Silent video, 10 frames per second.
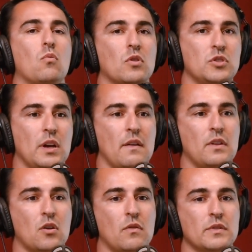Once you have
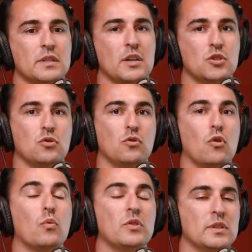that conversation, you
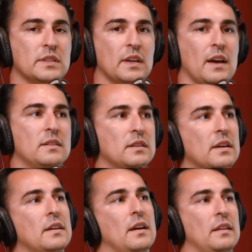know where you stand,
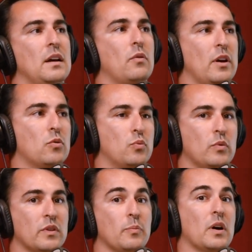and that will help
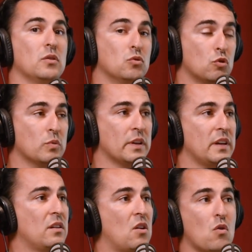with it. But
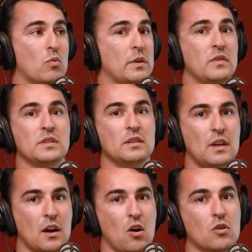normally, whatever's in
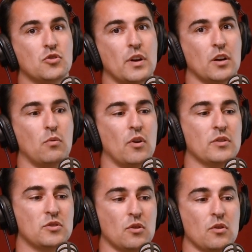that contract
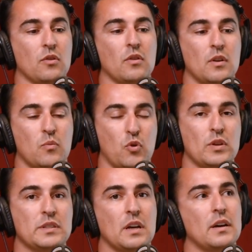quote, so
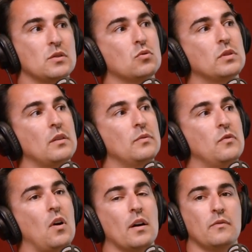pre-start is all done
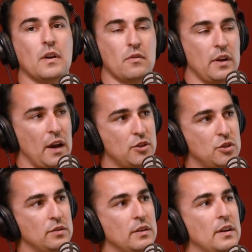via
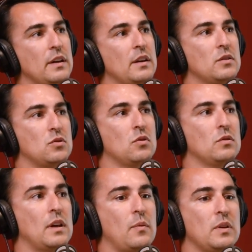variation.
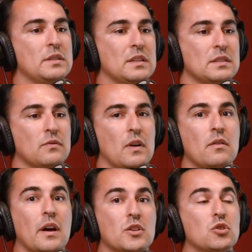So that means it's a
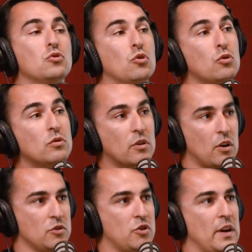variation to the
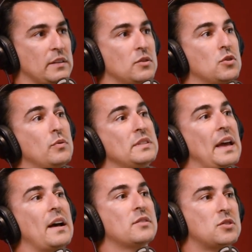contract. So it's
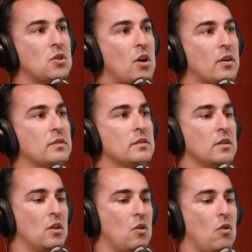outside
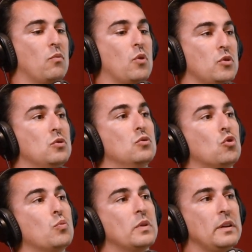of what you're
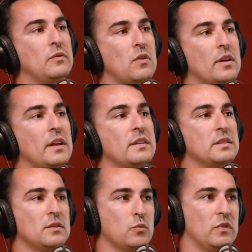normally
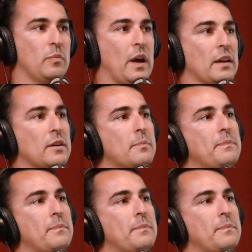financing with the bank.